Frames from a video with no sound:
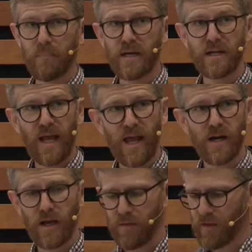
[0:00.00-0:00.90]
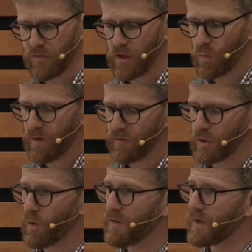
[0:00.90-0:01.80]
But in Canada, I think the
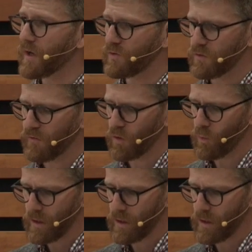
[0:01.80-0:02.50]
equivalent orthodoxy is far